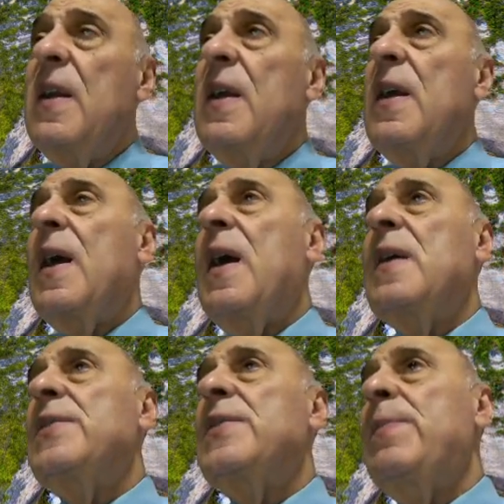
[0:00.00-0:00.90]
and
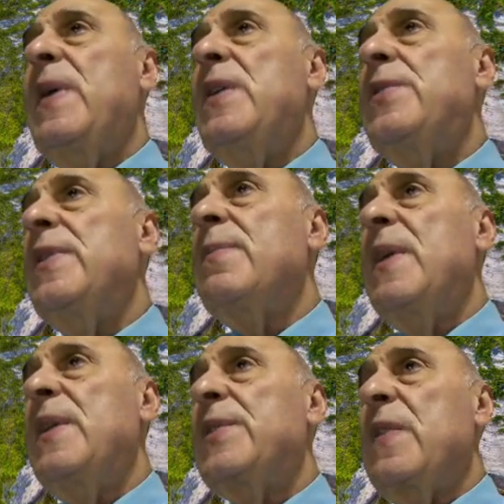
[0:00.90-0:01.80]
some patients
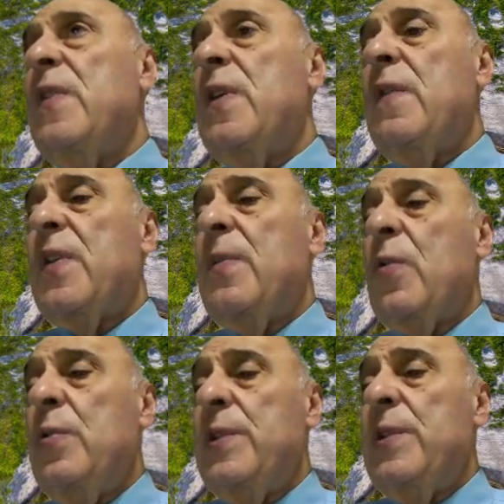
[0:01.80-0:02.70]
may suffer from
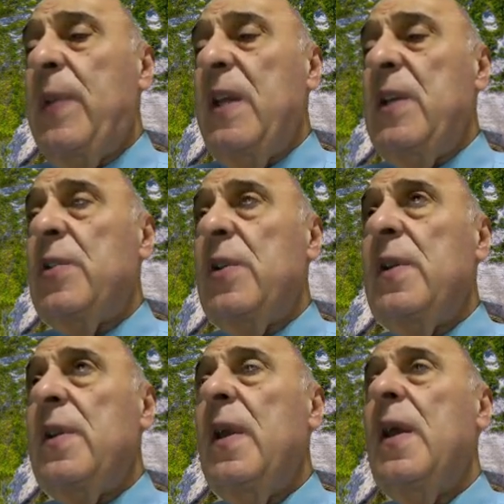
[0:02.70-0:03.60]

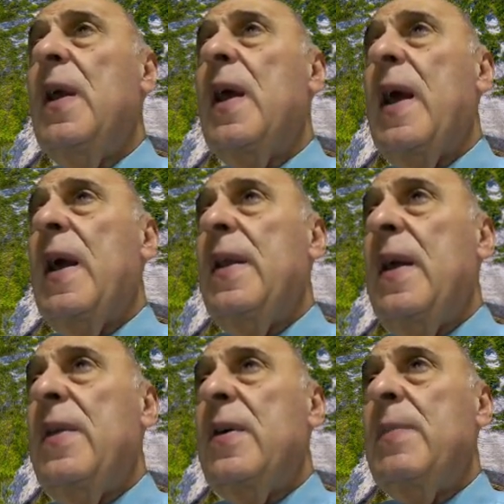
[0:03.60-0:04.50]
constipation and
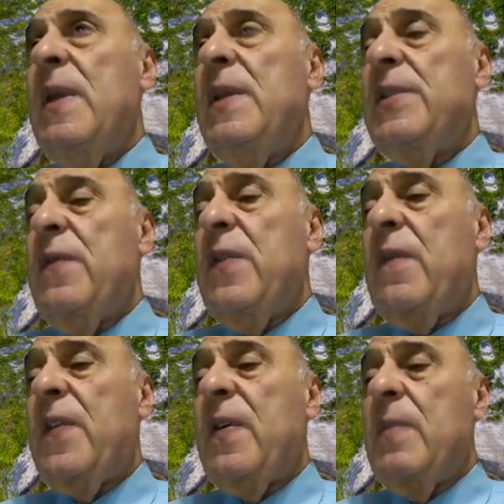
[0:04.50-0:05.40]
other may suffer
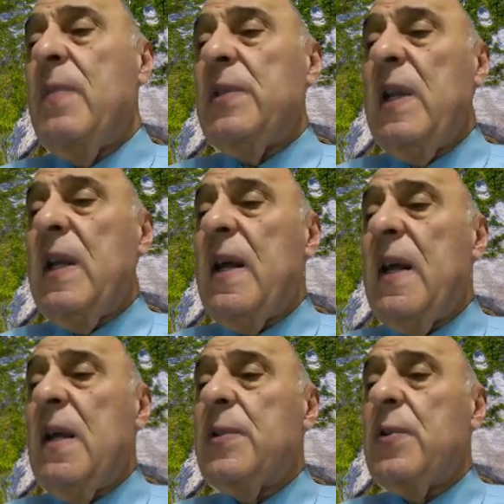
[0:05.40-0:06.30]
from muscle
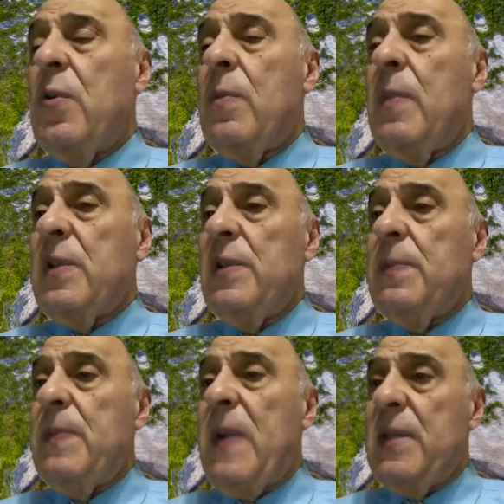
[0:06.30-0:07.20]
cramps or muscle
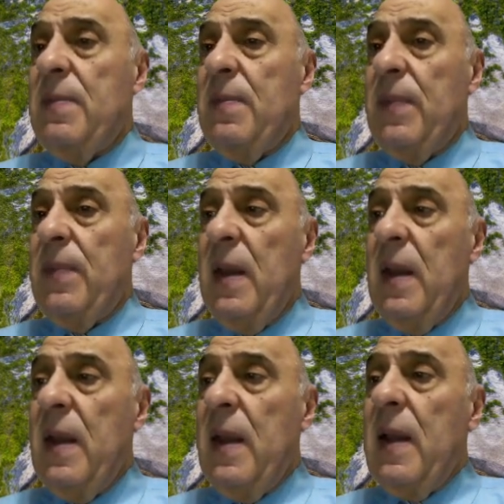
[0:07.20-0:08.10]
spasm.
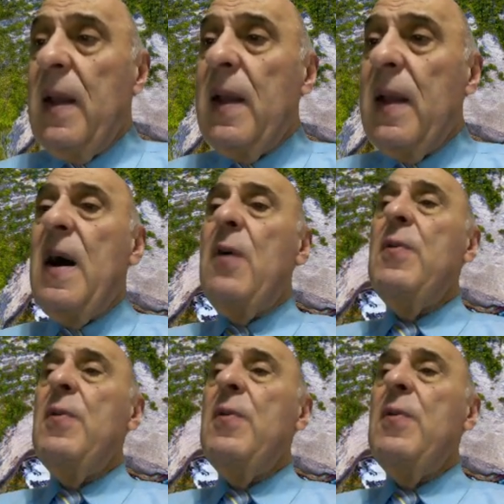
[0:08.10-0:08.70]
Now, the